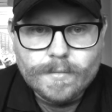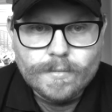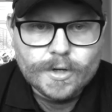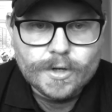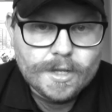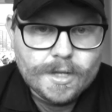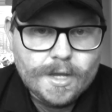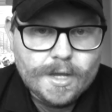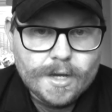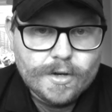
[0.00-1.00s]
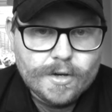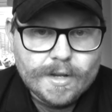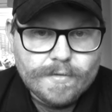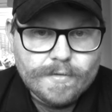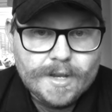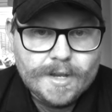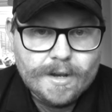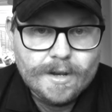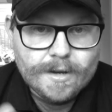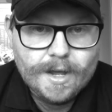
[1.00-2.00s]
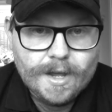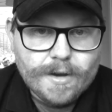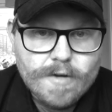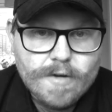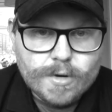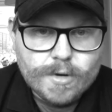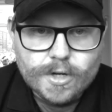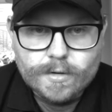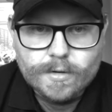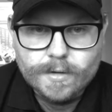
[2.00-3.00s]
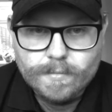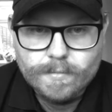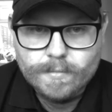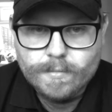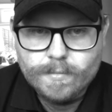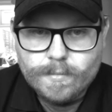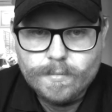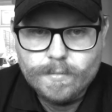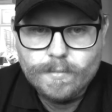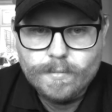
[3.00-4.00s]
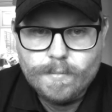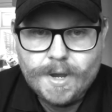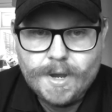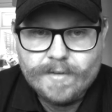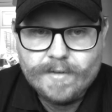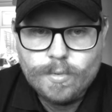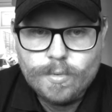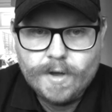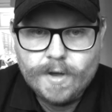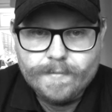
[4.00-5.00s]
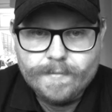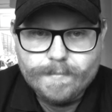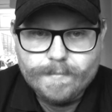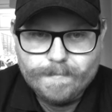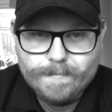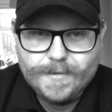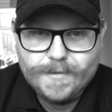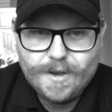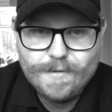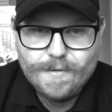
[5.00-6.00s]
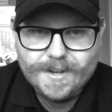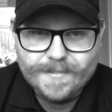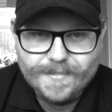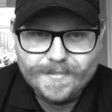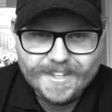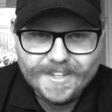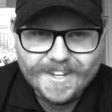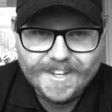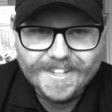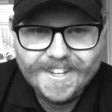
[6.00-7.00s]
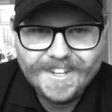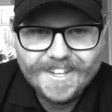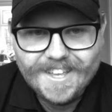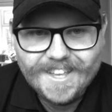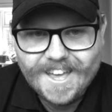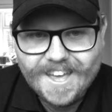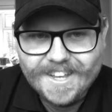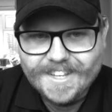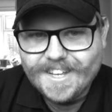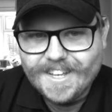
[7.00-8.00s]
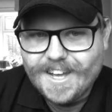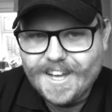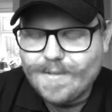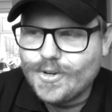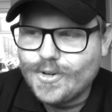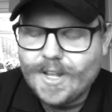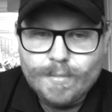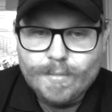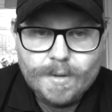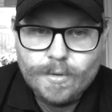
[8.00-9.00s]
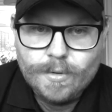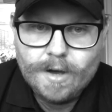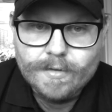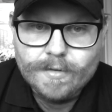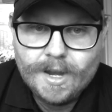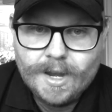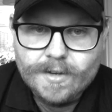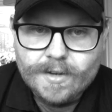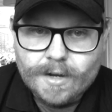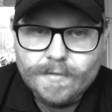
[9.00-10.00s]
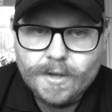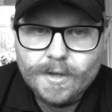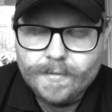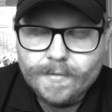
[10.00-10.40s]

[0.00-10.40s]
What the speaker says: watching the transfer deadline day over my shoulder. Big Liverpool fan. So, yeah, I'm sure that's probably put off at least half of you.